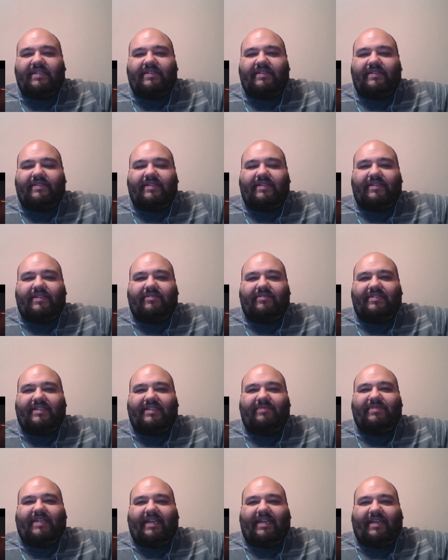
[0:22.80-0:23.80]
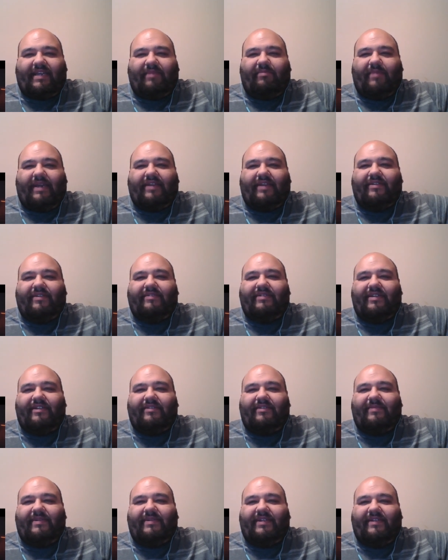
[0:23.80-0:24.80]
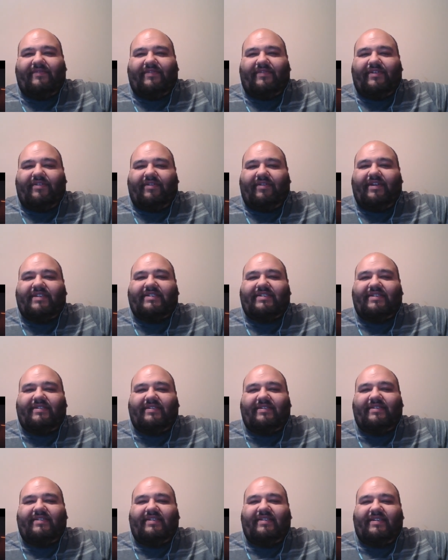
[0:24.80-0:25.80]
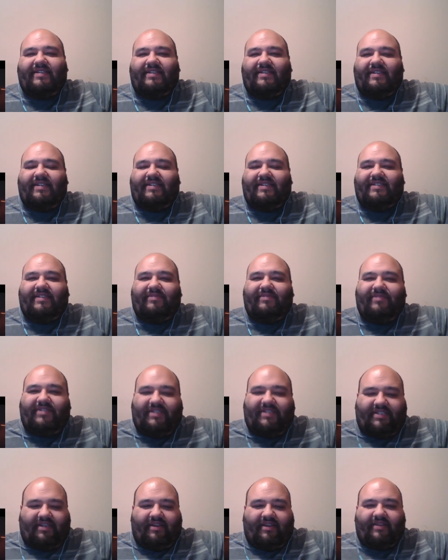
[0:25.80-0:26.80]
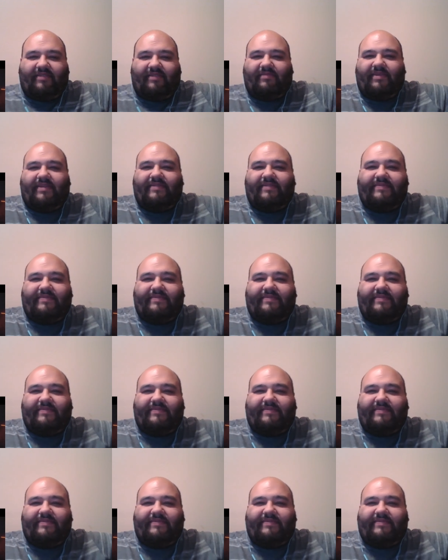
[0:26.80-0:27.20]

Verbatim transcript: this one seems like it might go in a little bit different direction. Let's see what she's talking about.